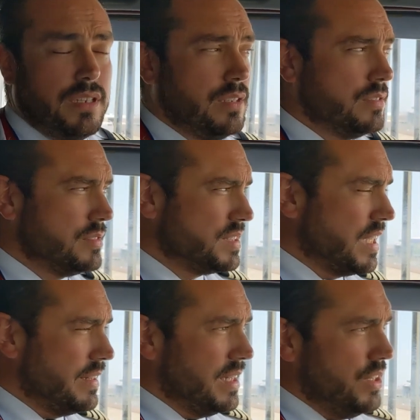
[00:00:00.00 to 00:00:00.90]
You know,
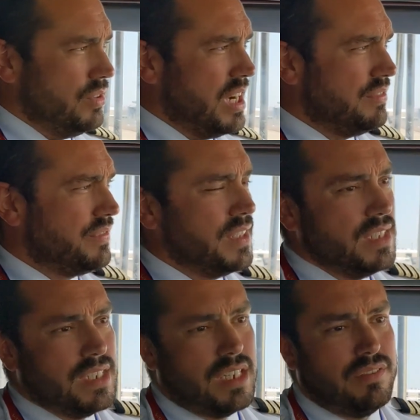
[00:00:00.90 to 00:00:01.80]
suddenly you have
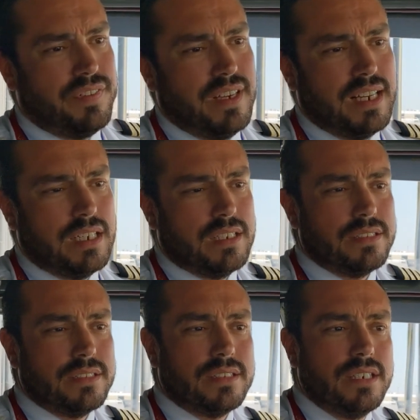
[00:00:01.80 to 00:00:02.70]
a fella
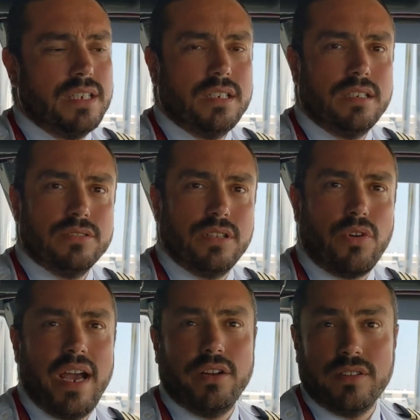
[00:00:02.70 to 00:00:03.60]
on the
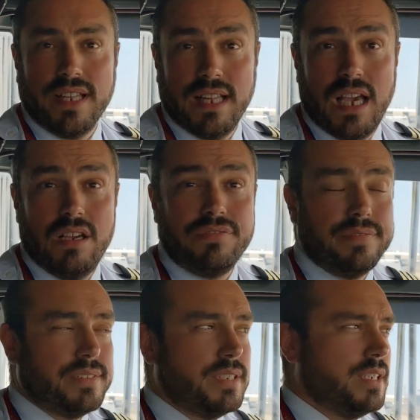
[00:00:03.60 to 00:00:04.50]
right or the left
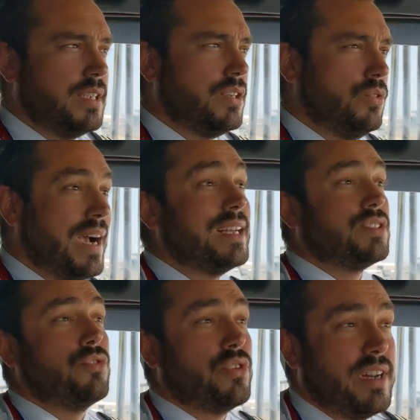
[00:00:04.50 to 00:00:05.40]
who
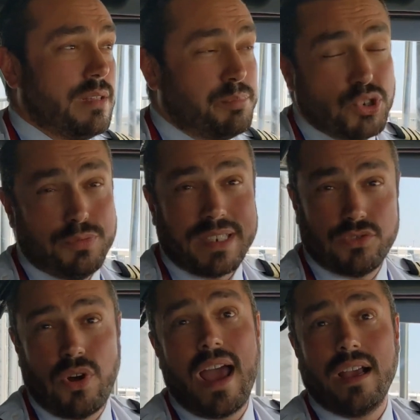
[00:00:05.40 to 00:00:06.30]
has already the pushback
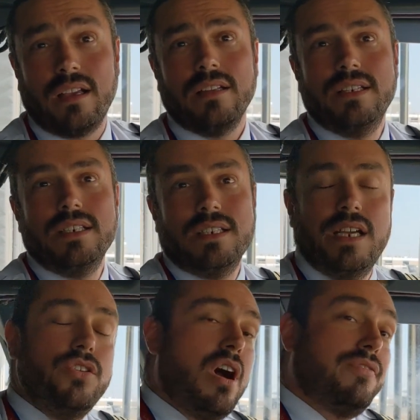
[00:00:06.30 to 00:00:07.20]
track,
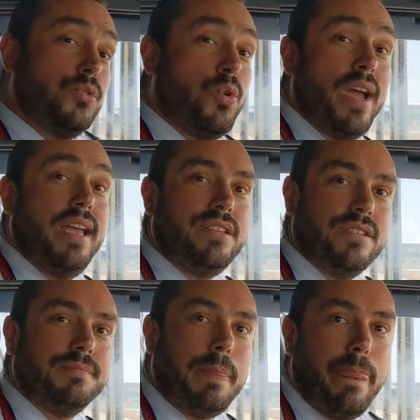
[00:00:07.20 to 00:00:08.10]
and you have to wait.
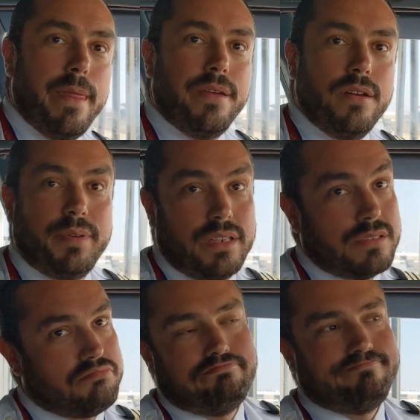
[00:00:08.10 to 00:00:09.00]
You know,
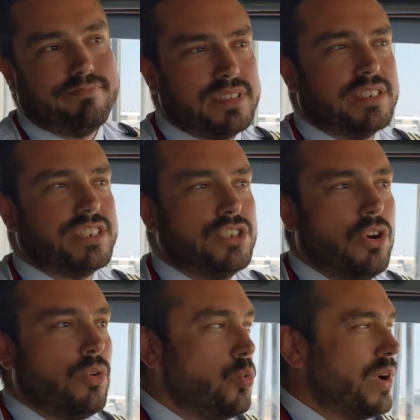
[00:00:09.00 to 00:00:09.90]
because there's
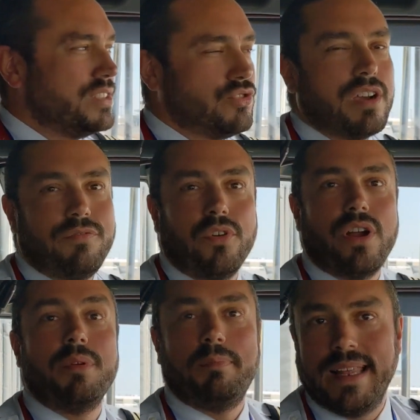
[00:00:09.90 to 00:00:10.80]
no one track
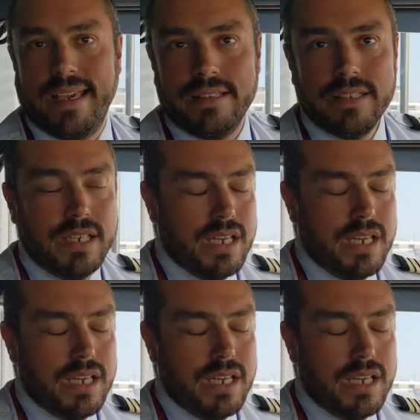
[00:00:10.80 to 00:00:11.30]
for every plane.